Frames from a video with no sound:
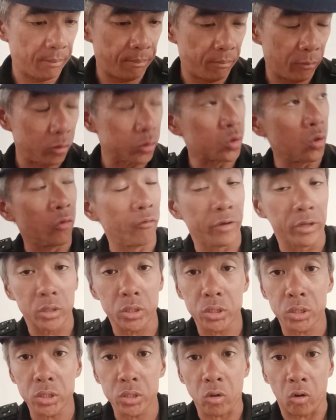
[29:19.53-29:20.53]

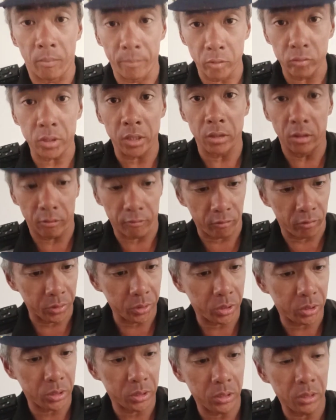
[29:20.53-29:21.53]
motorists commuting
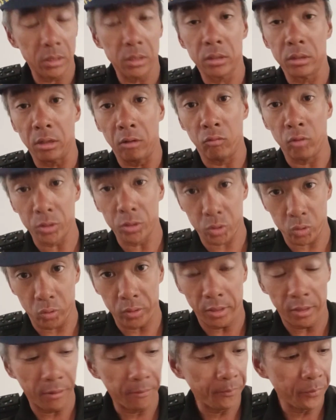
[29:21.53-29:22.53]
across the work
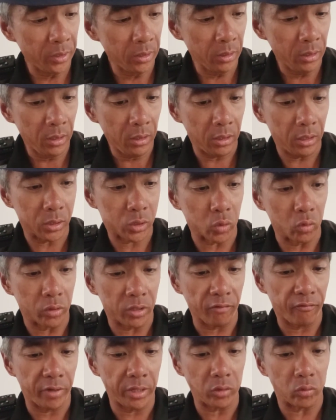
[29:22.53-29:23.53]
zone is to
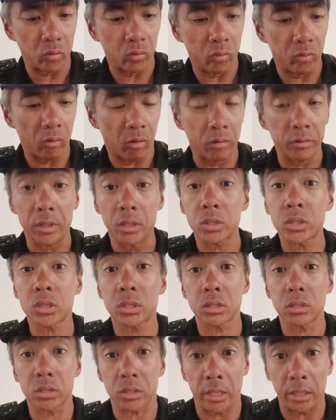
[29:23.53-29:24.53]
give way to all these
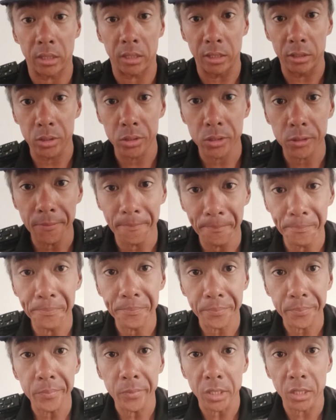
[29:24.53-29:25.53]
cyclists.
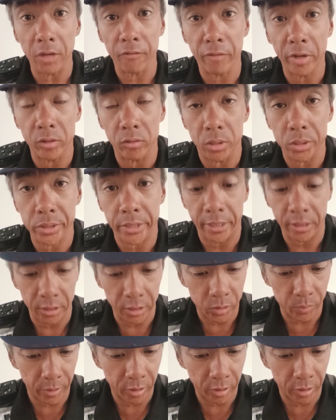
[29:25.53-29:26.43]
Give way to the cyclists,